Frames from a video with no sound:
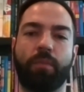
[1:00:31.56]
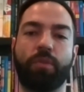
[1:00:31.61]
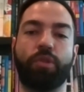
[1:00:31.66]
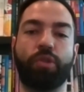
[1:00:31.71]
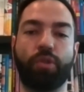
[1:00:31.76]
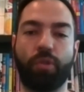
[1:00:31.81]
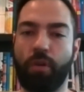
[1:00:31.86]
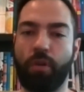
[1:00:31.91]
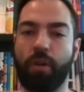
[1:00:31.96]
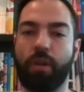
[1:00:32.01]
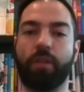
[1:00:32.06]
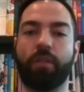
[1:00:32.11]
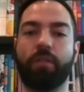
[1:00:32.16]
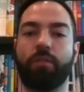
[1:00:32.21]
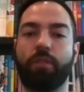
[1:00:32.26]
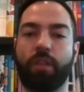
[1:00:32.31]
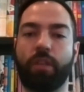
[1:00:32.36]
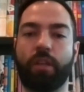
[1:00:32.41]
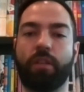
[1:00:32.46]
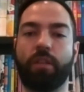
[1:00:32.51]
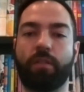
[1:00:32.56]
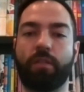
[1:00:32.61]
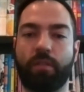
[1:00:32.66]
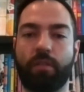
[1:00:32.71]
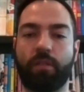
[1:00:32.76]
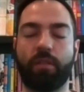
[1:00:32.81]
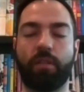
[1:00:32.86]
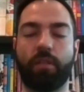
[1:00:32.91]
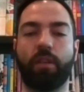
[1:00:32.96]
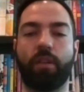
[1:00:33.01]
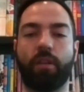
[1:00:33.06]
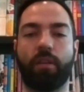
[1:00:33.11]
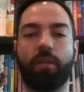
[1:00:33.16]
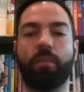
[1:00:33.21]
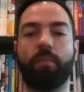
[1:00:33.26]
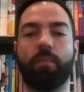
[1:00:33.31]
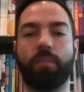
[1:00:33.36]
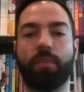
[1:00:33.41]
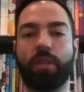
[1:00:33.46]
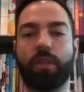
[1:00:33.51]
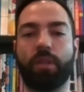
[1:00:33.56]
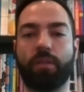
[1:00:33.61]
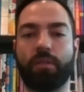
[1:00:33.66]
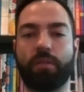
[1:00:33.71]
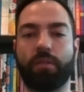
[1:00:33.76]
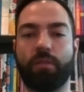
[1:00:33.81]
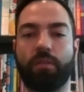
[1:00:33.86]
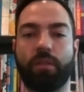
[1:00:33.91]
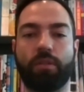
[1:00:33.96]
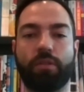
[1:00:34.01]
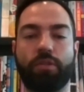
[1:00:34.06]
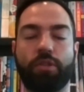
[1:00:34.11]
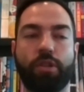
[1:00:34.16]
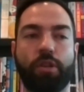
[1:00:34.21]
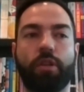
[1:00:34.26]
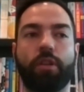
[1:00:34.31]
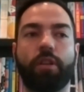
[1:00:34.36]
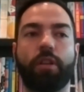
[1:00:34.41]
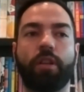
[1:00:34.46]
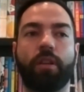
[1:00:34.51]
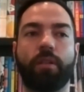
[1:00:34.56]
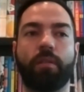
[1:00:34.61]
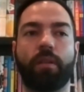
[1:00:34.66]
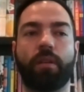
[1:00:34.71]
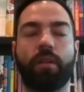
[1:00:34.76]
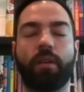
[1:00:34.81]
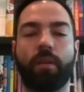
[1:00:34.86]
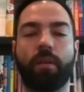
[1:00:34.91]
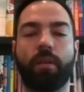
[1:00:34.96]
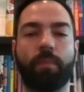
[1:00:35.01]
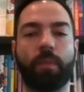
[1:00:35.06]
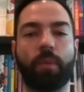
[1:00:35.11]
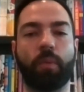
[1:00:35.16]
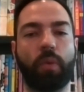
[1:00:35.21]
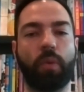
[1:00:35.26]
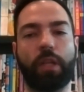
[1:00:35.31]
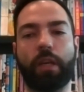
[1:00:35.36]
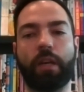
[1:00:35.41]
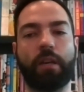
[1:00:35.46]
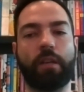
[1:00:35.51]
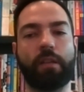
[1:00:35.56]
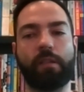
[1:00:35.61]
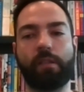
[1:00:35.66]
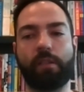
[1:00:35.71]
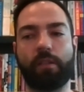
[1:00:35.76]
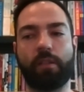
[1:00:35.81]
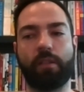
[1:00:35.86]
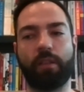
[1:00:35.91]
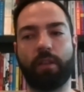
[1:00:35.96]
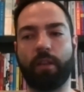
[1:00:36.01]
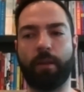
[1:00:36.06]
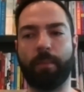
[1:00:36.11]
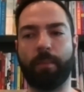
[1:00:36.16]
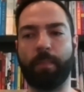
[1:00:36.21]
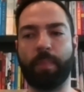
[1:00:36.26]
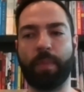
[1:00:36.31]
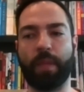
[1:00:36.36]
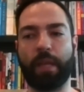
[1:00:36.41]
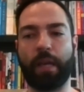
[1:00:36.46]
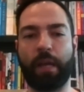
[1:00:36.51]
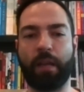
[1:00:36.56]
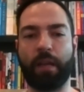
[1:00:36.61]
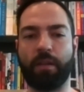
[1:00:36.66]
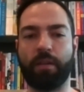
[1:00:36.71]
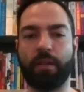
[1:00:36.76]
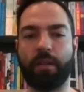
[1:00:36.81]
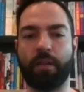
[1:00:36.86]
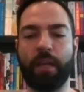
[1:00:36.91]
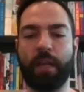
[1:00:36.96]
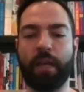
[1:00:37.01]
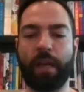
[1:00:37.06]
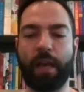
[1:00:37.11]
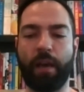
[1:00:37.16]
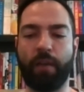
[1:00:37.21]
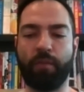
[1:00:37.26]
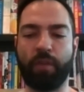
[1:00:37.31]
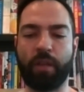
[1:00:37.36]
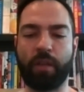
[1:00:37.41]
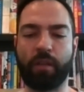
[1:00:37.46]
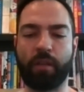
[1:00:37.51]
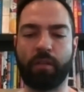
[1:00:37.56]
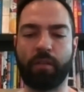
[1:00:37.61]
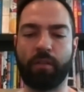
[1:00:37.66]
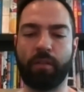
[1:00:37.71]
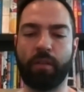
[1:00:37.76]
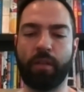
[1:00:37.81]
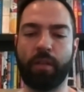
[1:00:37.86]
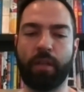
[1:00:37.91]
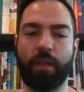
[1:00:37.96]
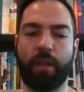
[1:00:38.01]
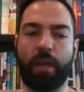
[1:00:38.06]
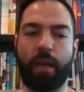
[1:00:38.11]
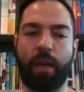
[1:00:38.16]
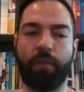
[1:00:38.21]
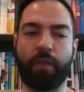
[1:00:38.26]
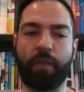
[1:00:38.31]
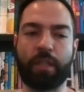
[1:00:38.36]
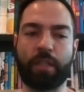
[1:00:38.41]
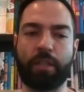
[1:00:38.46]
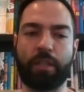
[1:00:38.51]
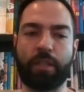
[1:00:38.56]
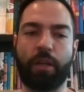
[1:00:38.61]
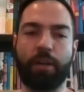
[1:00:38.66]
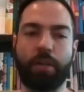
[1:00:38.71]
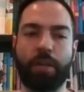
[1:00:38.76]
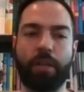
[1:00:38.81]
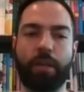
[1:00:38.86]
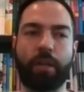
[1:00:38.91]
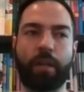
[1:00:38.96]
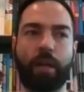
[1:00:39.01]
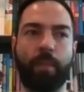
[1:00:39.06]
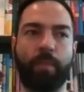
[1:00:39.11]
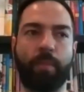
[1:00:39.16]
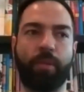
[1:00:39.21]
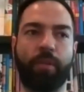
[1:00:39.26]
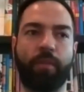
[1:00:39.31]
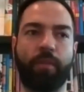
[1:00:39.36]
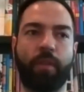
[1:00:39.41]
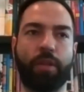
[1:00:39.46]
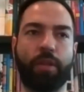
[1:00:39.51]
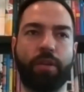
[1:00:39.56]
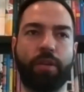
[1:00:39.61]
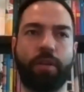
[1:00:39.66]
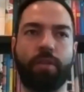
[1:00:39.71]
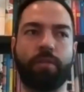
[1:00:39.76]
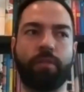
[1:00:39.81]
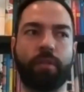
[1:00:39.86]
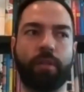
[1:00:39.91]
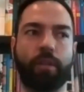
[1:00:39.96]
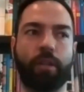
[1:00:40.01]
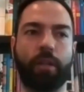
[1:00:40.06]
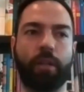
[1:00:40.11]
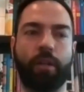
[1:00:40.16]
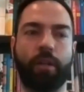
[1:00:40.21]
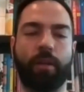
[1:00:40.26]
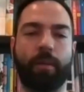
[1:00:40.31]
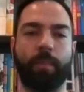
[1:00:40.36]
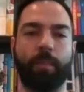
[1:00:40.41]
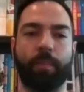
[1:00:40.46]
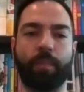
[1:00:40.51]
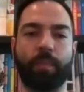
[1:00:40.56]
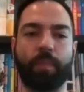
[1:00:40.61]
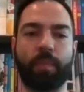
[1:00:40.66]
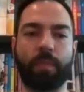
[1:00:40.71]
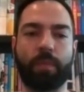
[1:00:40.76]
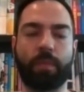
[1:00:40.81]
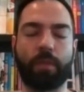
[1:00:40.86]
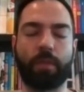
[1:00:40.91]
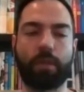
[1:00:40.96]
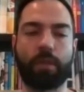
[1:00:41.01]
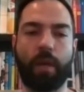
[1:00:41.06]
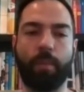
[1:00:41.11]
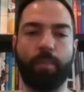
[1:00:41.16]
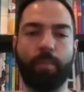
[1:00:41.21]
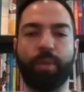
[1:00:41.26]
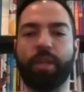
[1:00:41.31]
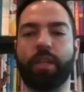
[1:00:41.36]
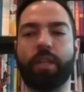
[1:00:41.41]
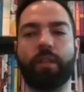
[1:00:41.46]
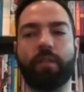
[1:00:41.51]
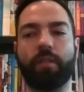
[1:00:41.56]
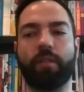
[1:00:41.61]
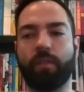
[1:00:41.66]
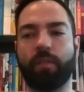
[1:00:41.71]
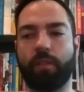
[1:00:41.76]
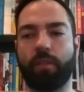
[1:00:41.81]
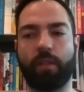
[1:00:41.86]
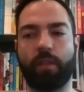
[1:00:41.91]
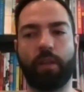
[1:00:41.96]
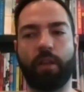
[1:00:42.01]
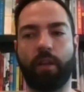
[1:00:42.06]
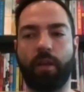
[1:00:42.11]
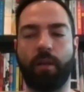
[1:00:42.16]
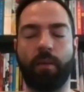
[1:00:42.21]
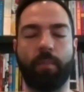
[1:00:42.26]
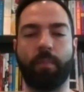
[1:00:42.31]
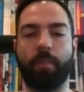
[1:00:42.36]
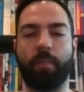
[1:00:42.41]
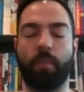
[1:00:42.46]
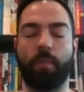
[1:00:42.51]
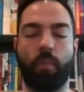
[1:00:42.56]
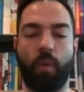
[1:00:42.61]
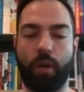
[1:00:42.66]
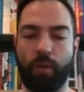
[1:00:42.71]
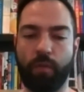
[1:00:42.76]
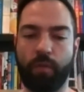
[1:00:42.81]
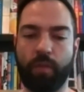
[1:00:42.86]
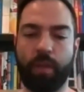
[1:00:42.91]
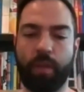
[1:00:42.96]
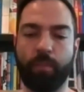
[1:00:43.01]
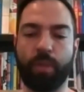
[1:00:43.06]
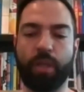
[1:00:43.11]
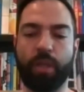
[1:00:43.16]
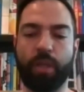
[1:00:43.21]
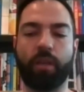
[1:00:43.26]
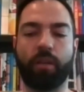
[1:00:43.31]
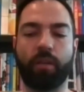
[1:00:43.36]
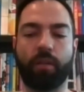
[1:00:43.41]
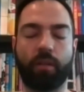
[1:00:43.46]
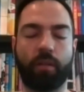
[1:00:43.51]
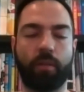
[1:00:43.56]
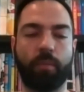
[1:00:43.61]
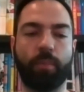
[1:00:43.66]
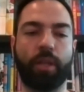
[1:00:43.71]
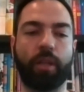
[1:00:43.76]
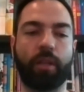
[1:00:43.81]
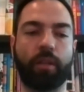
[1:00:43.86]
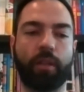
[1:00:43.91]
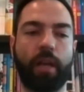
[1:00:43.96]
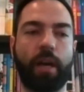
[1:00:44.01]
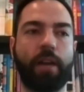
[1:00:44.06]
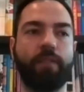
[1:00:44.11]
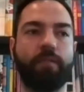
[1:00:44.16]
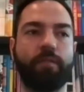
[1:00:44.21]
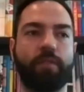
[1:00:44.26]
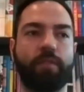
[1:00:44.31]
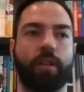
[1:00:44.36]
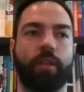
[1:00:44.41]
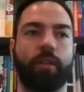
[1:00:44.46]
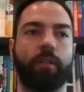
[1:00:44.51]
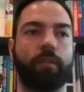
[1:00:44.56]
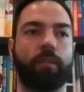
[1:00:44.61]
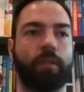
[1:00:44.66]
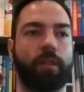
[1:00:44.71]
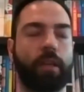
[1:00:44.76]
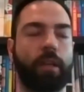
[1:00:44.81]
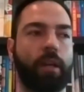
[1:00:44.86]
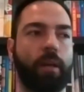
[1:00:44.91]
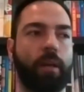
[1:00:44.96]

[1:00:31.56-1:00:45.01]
join this journey with us. And having started a couple of other companies, one of them being LiveRow.